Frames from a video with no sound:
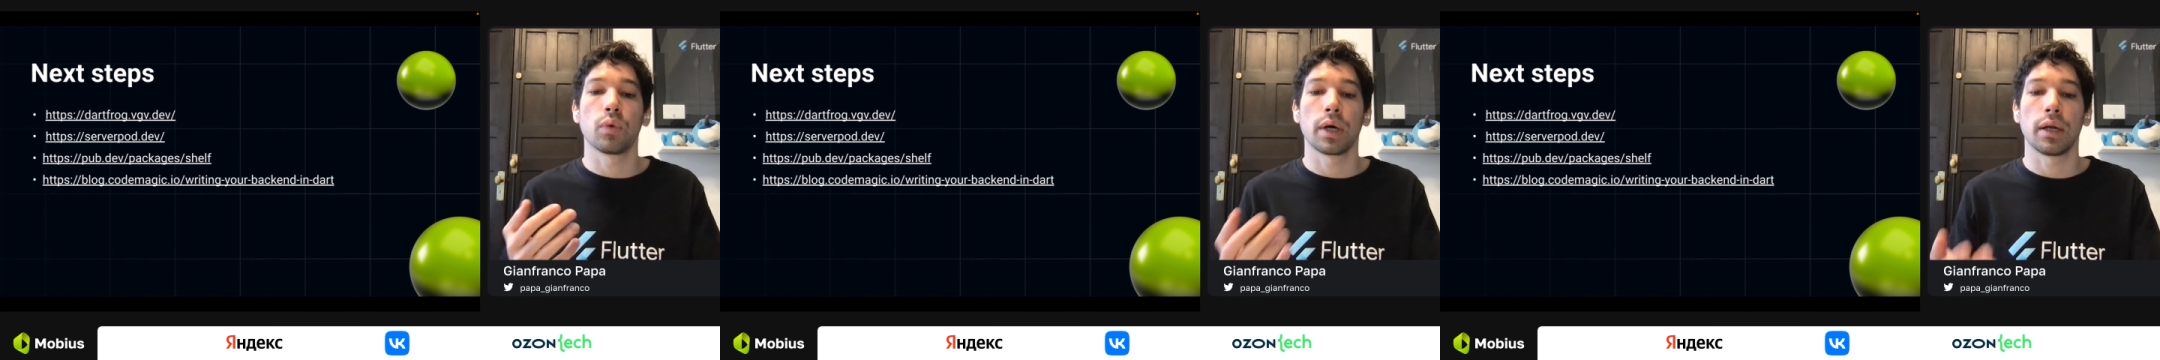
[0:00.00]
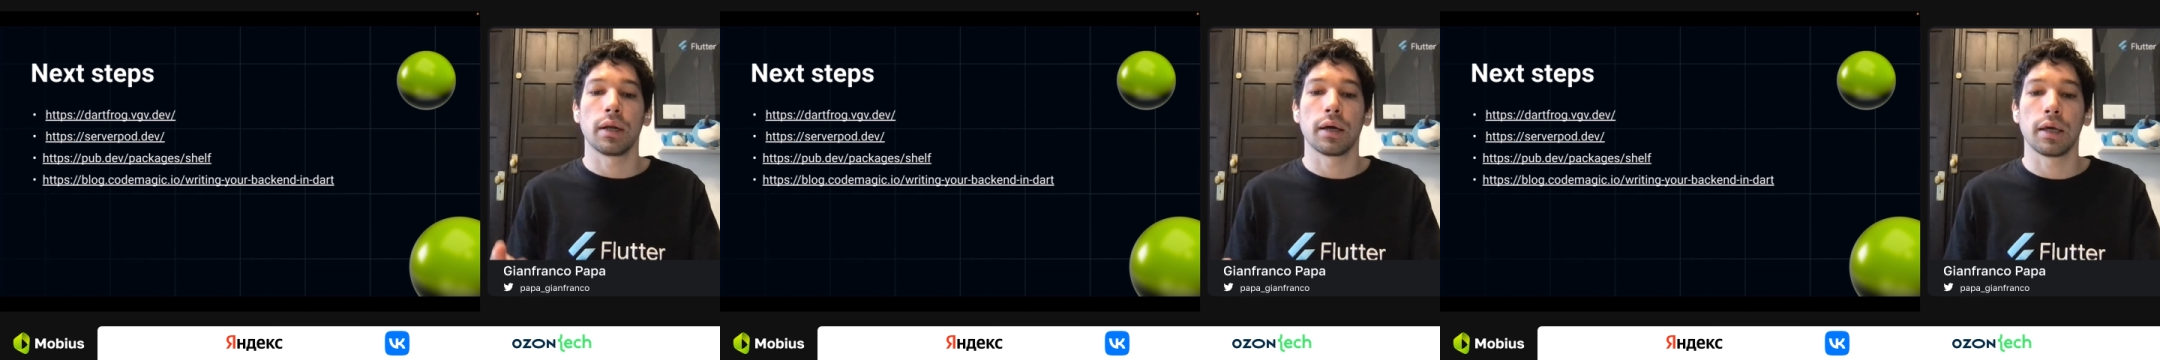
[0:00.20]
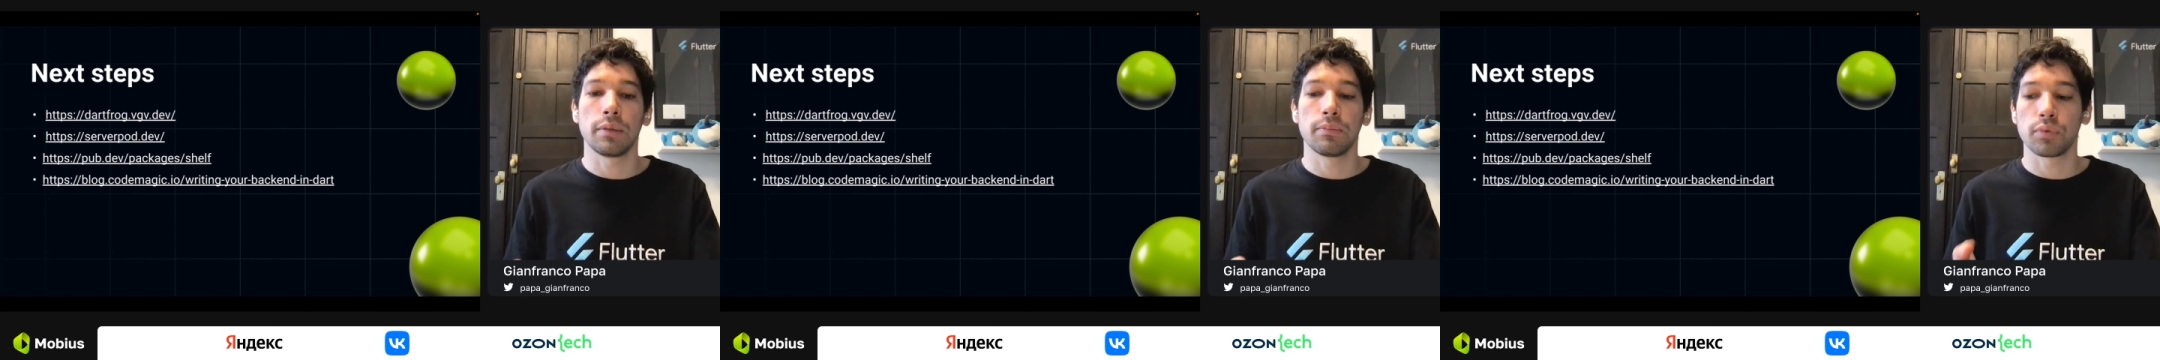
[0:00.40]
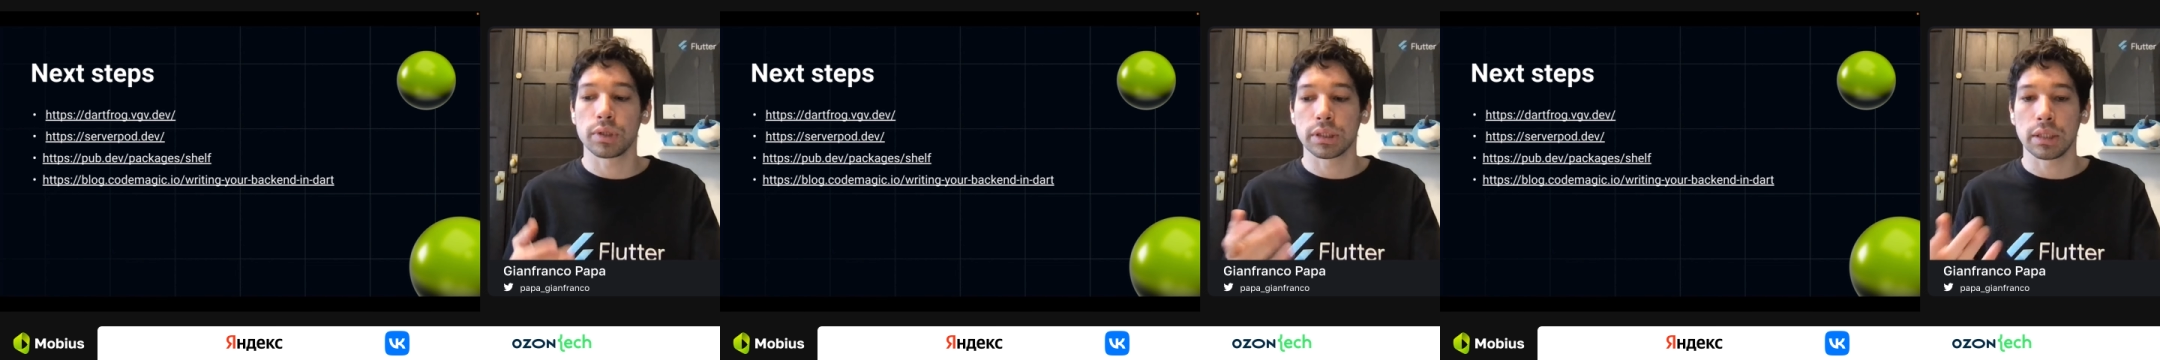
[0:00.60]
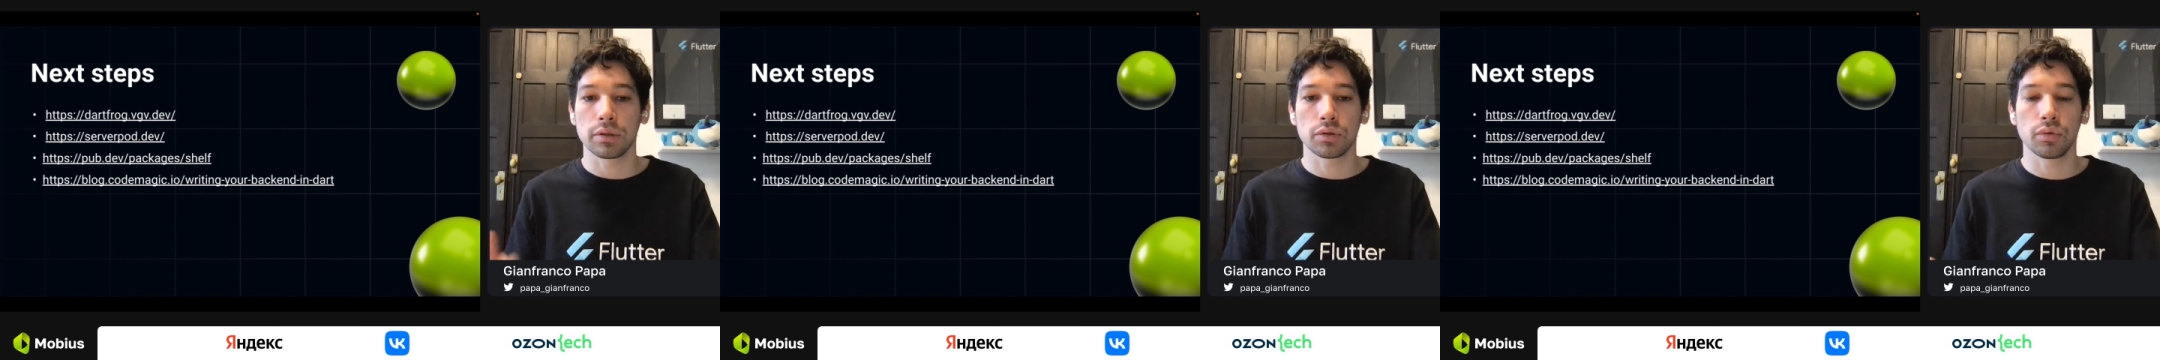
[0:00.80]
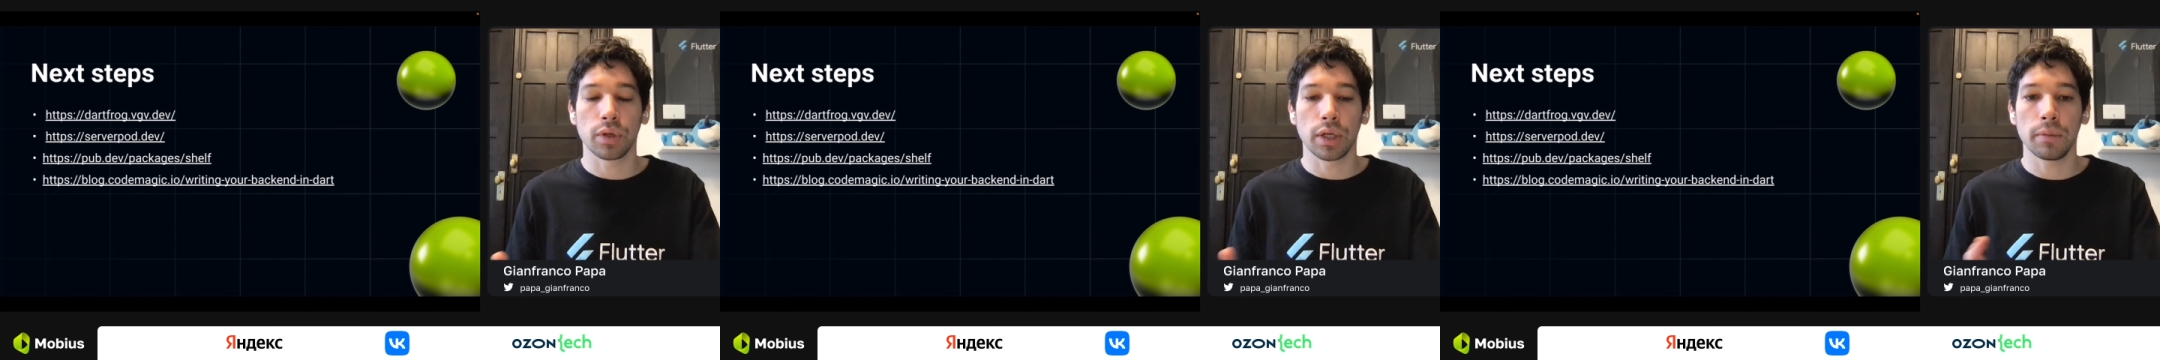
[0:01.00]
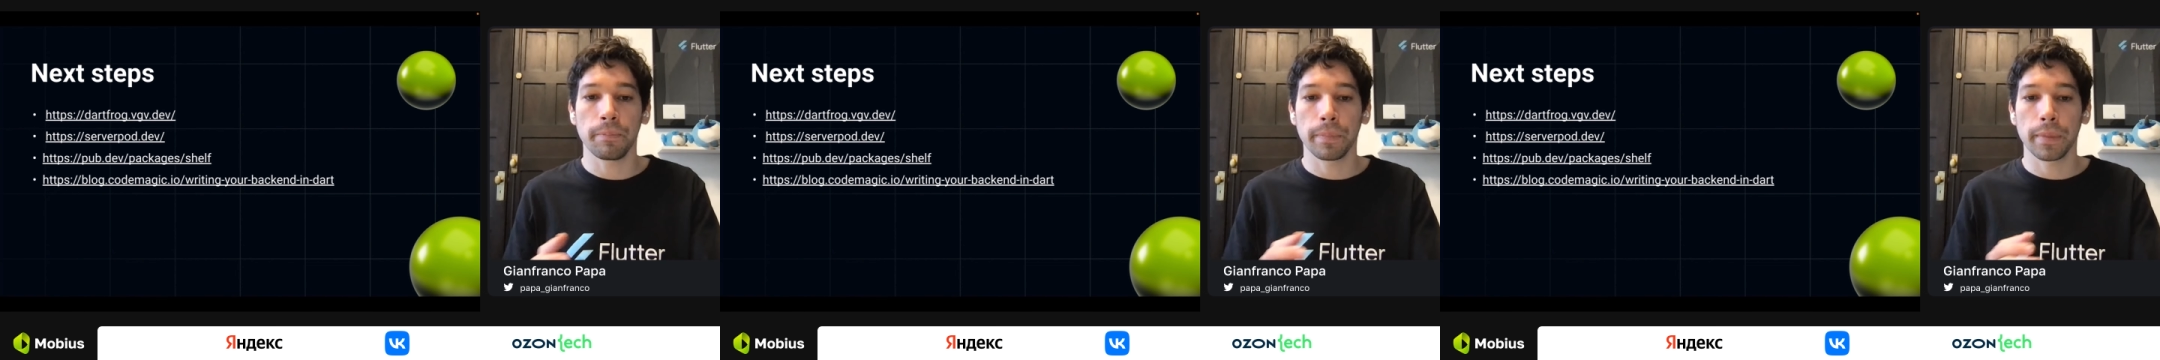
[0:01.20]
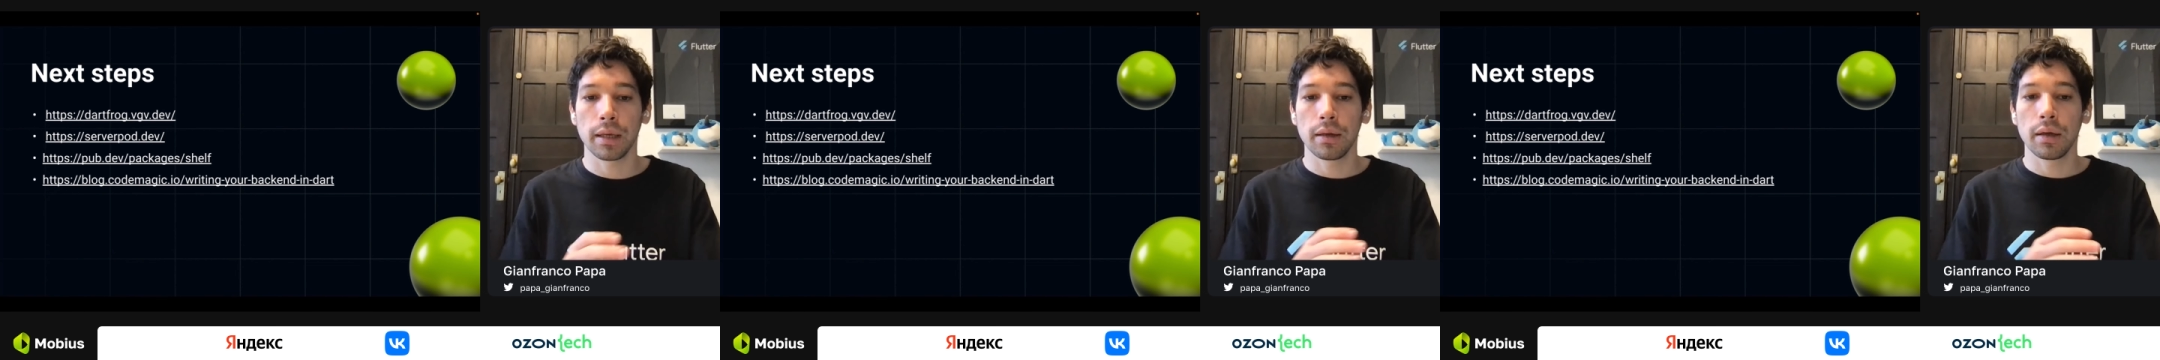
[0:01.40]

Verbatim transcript: what I present today,